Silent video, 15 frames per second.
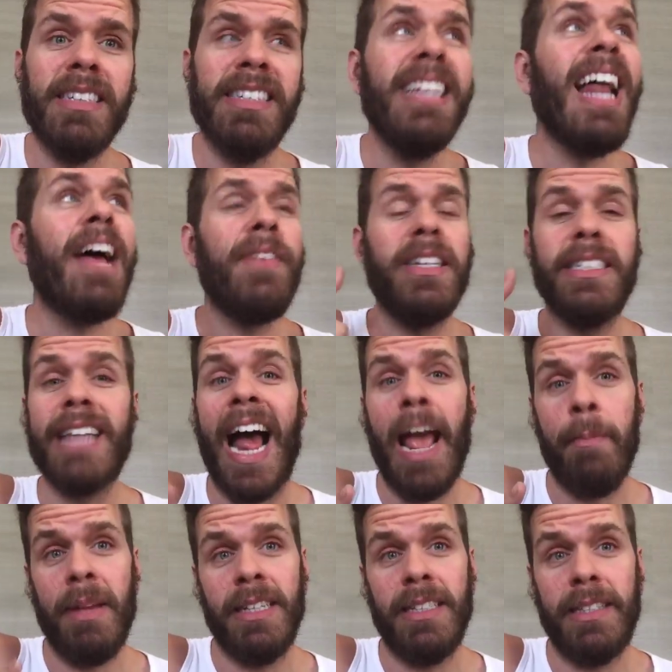did have a
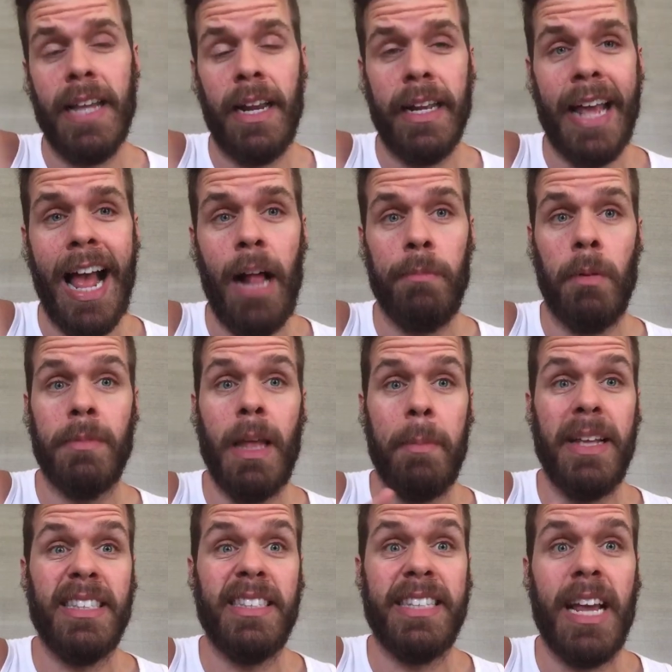diamond-selling album. That
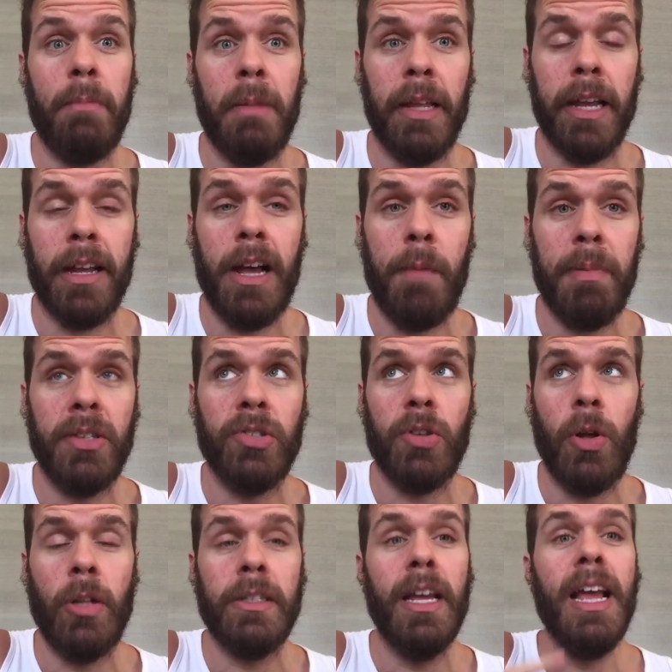means 10 million copies
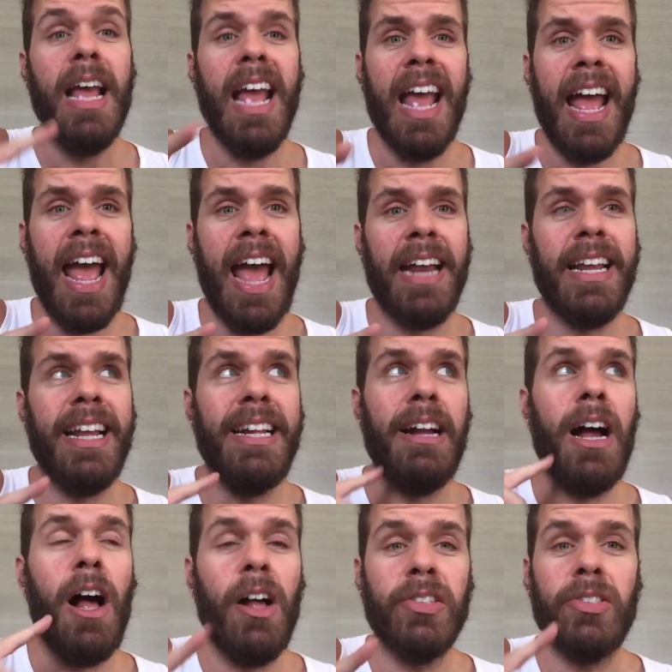sold. And he
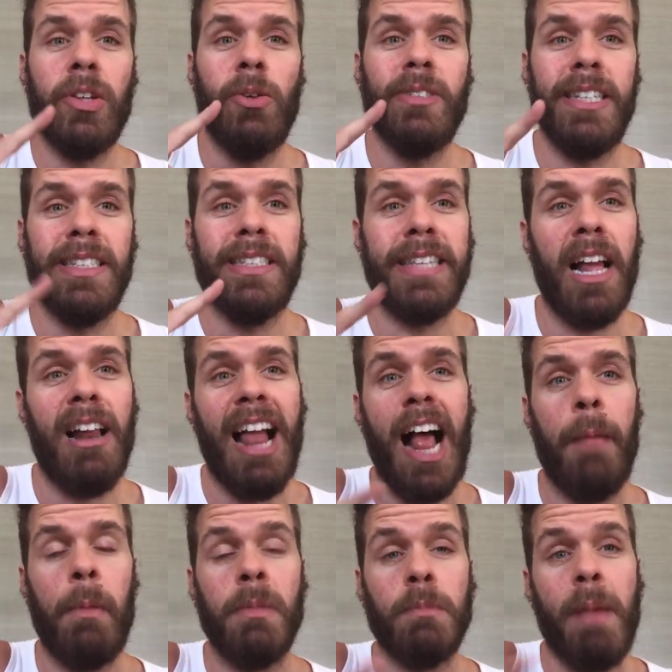also did sell
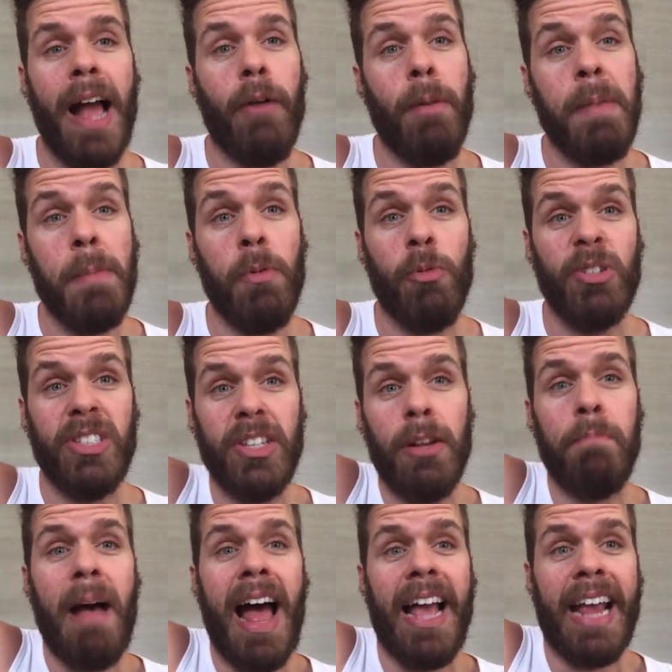albums back when people were
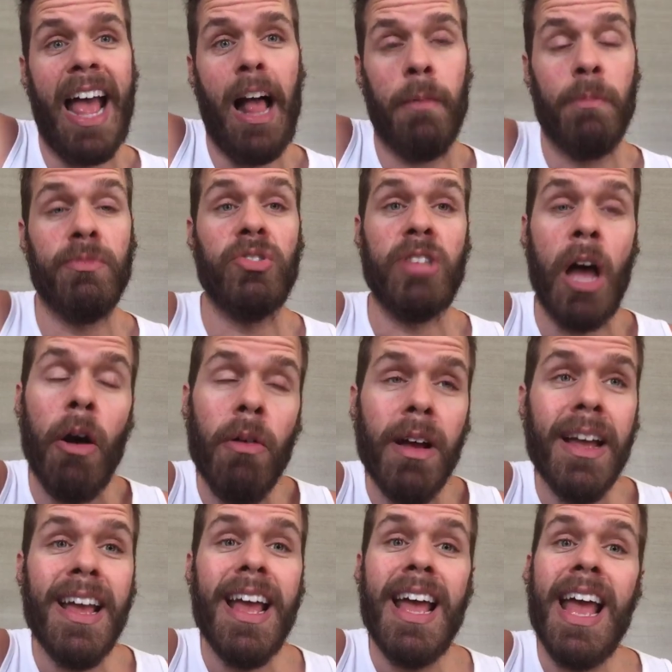still buying albums. So,
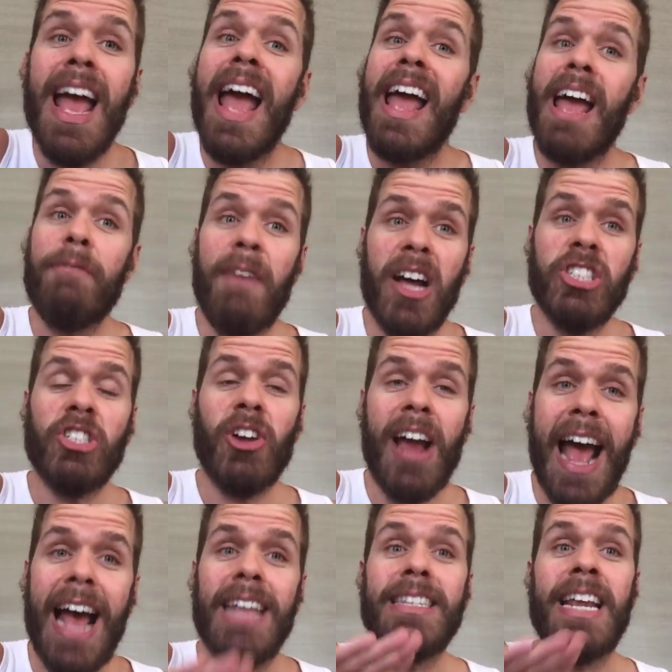if Usher
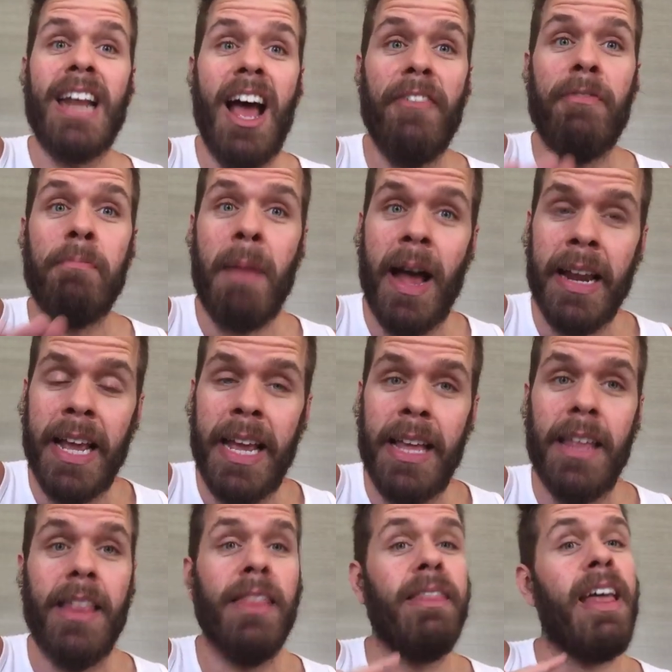has enough money,
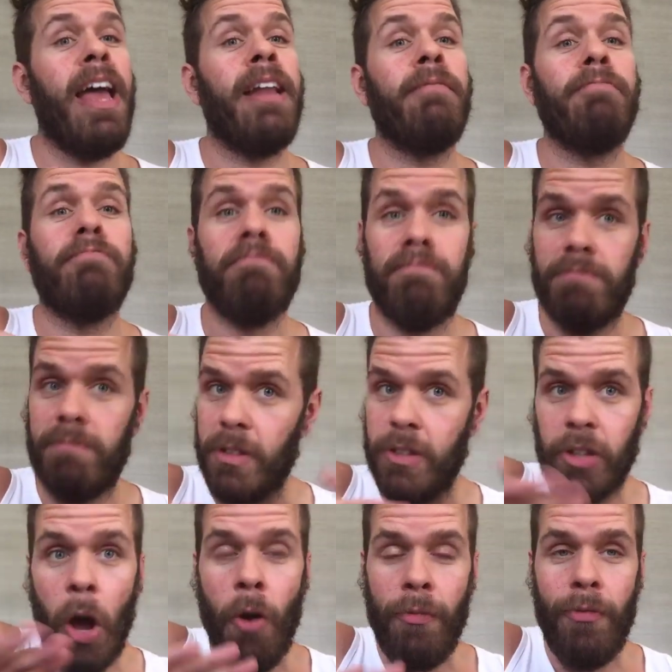then
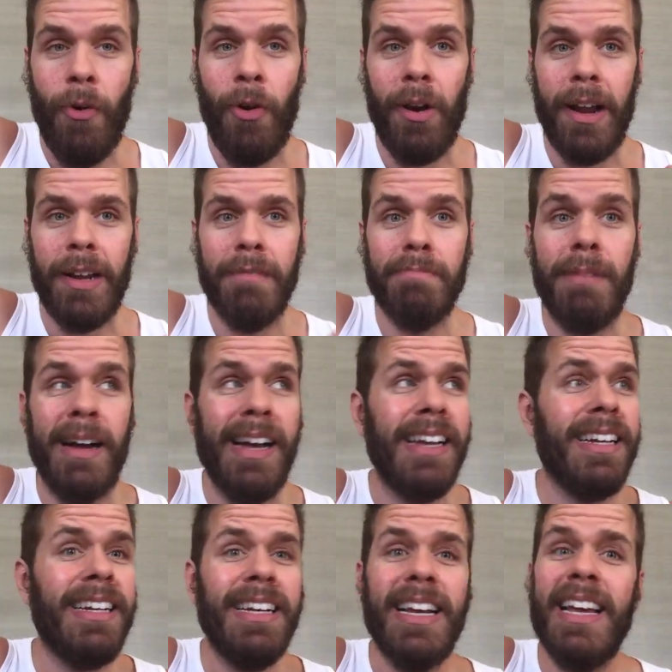go for it.
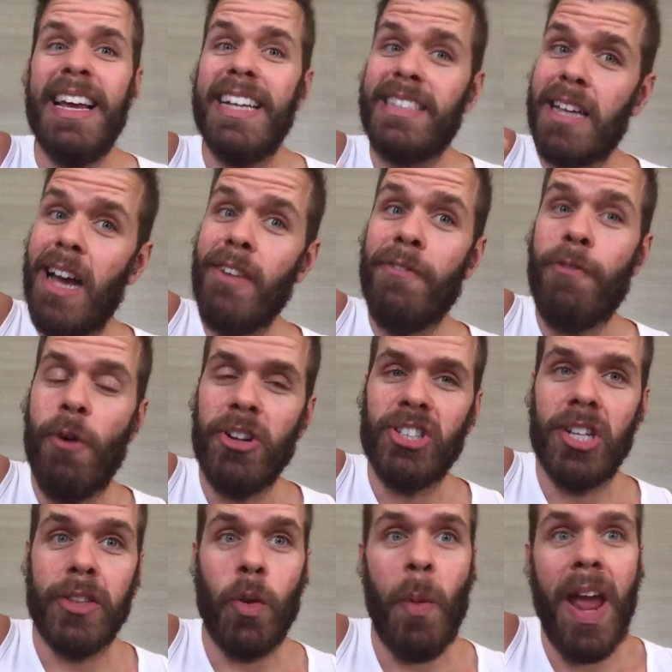But it's
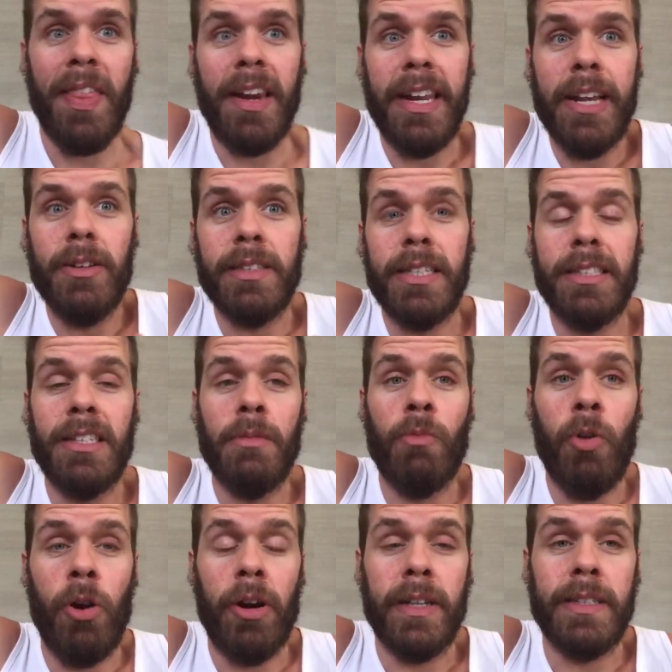unfortunate the way the legal system
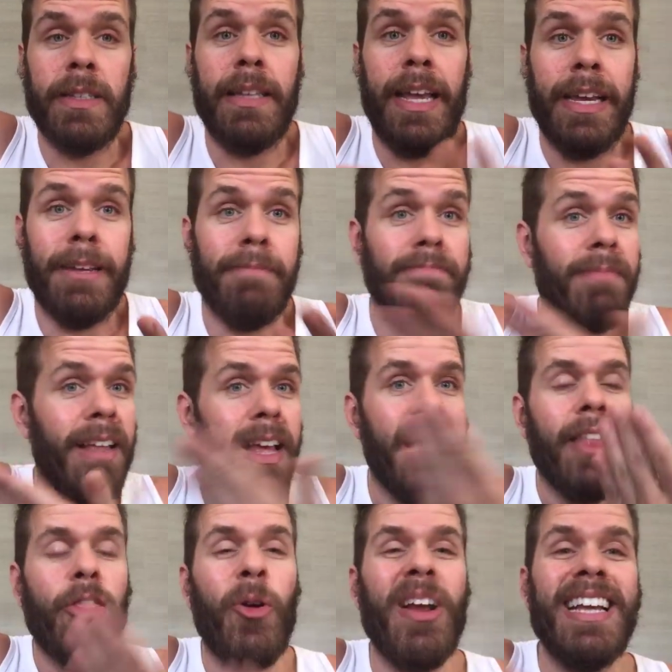works. Like,
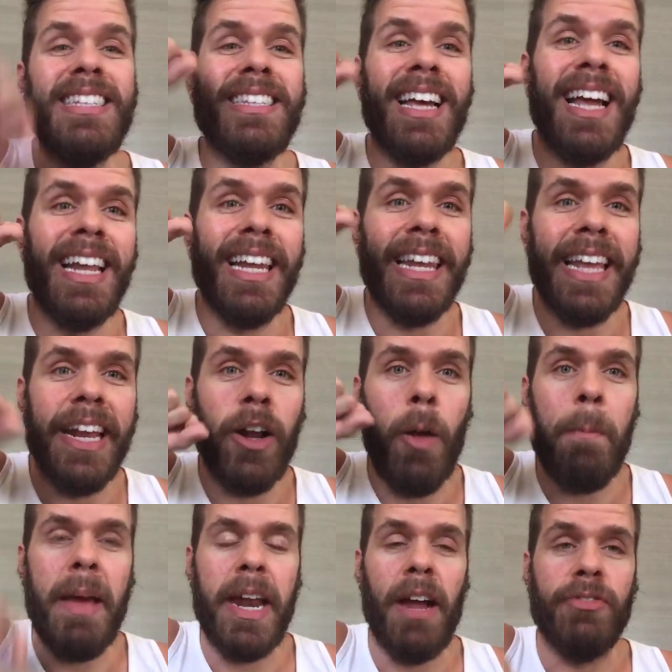there is a
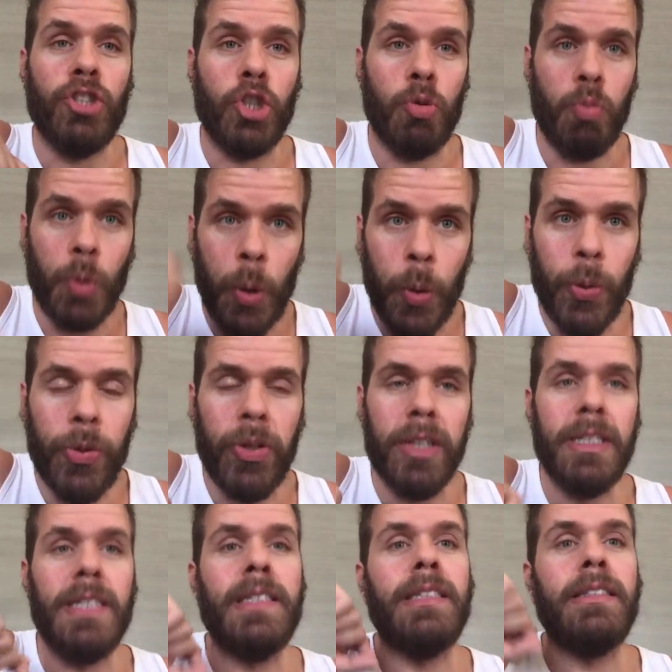little bit of truth
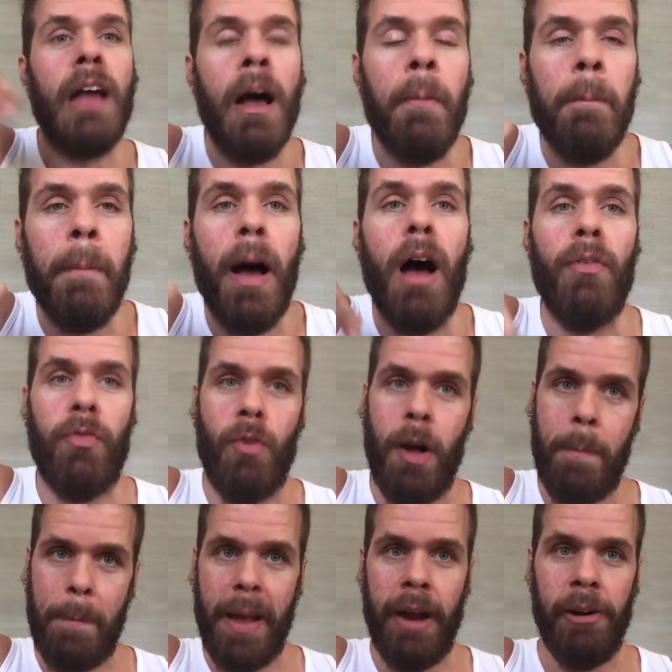to some of
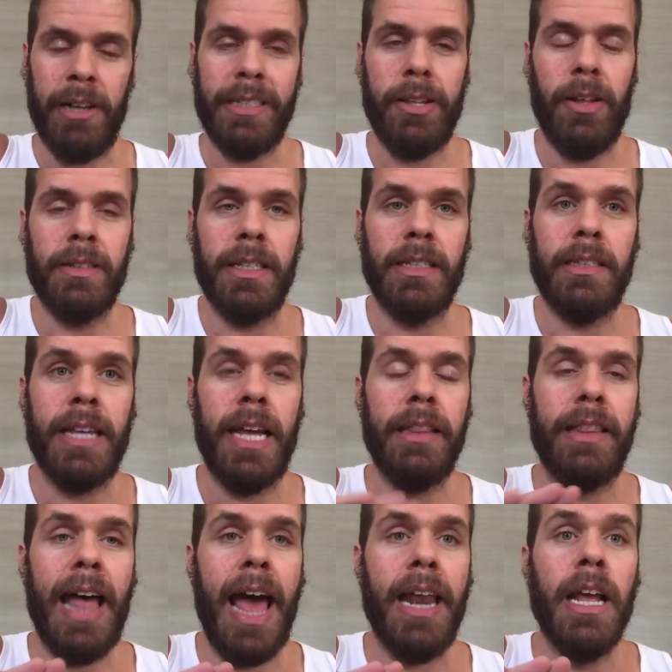what Paris Hilton
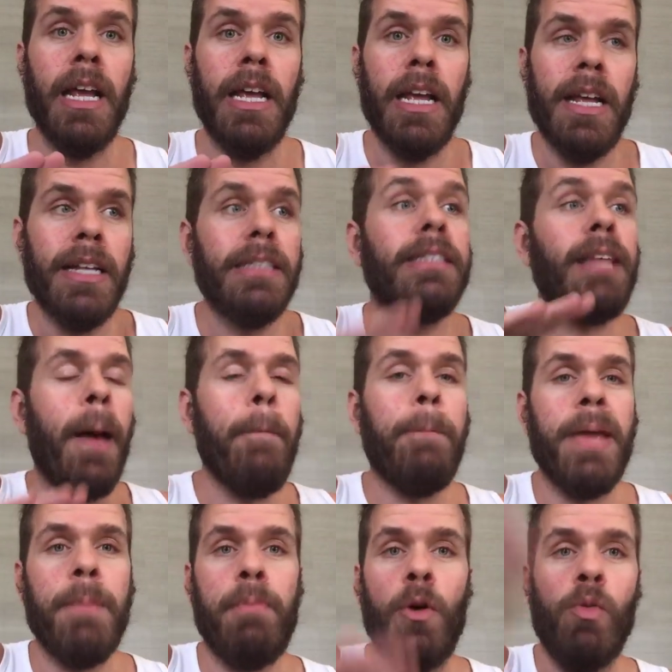said, that some
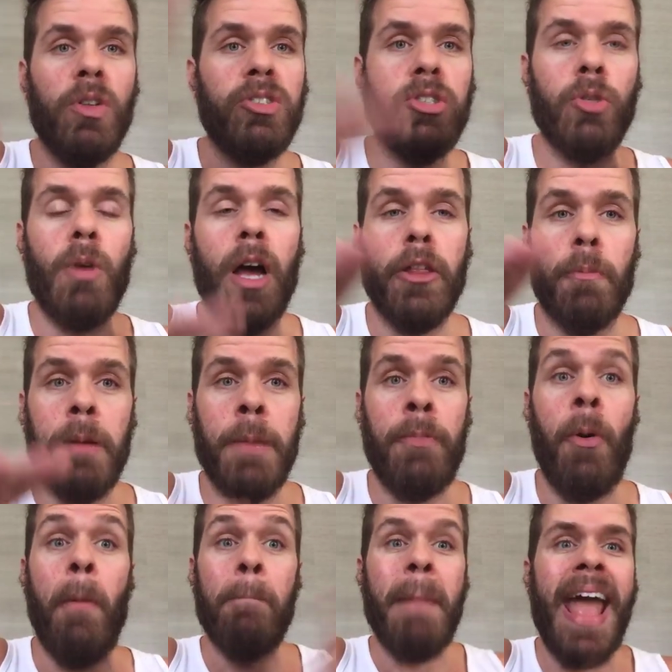people will sue other
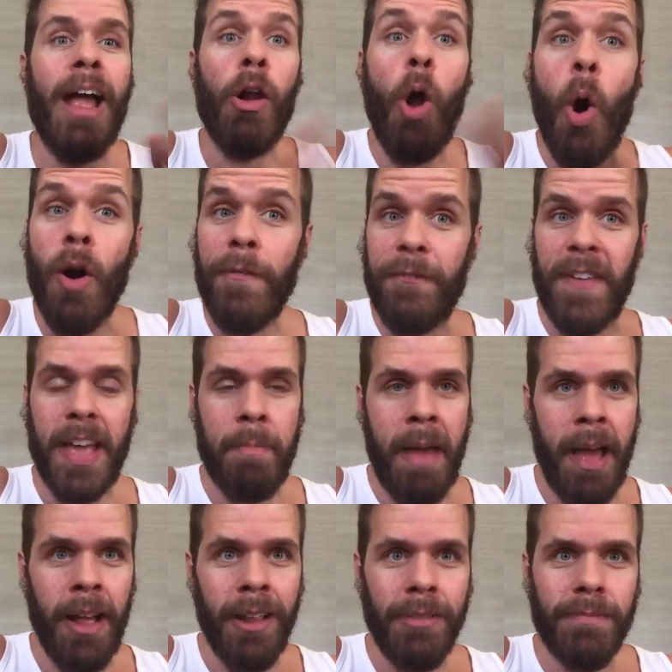people, male or
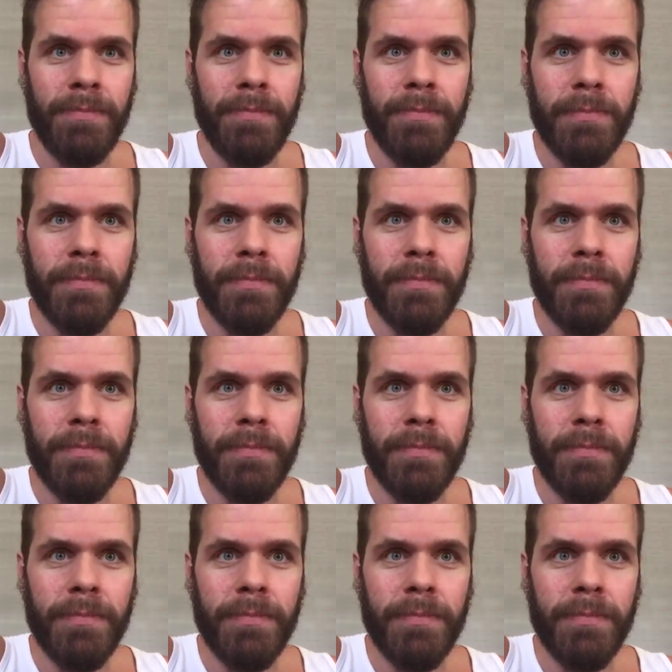female,